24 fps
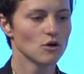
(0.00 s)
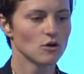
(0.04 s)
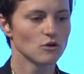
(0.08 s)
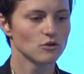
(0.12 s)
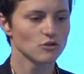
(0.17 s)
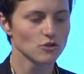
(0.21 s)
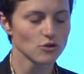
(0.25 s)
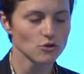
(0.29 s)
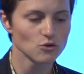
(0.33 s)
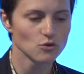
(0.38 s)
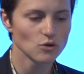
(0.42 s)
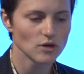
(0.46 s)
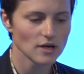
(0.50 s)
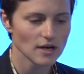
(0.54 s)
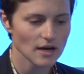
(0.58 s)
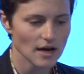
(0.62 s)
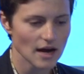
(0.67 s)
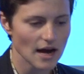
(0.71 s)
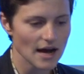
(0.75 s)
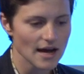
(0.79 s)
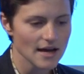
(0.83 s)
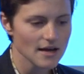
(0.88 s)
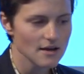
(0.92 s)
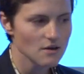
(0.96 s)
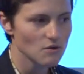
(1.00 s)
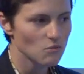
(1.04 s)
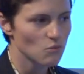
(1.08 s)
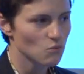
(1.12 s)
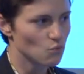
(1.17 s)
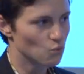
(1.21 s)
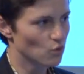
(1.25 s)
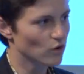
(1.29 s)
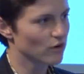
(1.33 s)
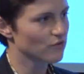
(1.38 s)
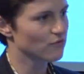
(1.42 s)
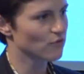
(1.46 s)
So I
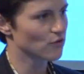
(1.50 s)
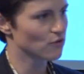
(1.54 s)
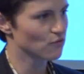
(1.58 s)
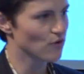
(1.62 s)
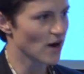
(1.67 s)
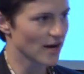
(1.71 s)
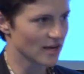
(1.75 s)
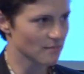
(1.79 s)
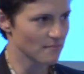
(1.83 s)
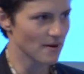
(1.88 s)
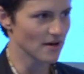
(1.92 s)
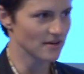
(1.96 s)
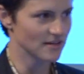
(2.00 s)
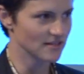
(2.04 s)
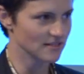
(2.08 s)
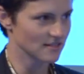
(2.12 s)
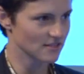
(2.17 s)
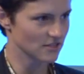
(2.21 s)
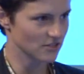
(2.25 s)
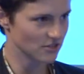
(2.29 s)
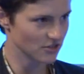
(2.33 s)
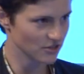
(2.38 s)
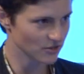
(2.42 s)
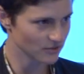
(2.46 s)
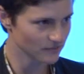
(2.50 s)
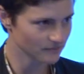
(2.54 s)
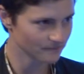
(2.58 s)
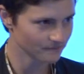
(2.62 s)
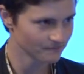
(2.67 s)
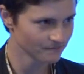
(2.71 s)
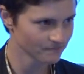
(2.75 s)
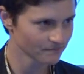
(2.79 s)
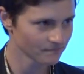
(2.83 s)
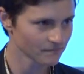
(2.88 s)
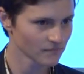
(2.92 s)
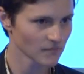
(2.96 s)
work for the Rocky Mountain Institute,
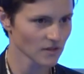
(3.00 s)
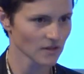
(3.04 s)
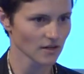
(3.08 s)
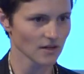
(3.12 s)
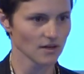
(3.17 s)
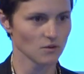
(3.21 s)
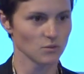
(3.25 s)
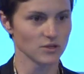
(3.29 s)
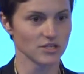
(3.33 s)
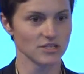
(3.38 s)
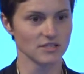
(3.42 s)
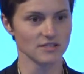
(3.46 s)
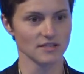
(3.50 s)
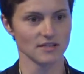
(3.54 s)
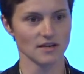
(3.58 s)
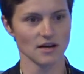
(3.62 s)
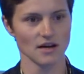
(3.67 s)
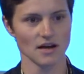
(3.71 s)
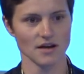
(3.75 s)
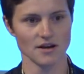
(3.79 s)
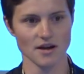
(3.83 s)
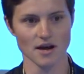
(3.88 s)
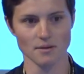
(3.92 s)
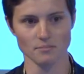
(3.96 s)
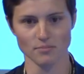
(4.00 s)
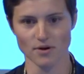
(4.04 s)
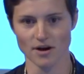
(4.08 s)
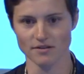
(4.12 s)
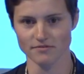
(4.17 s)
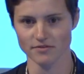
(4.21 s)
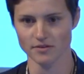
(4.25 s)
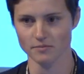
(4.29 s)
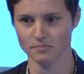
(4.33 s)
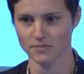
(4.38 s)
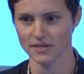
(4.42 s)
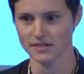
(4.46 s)
uh, which is a, a
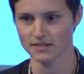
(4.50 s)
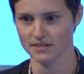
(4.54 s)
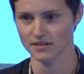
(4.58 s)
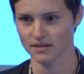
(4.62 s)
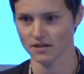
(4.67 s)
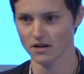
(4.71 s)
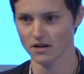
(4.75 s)
nonprofit based in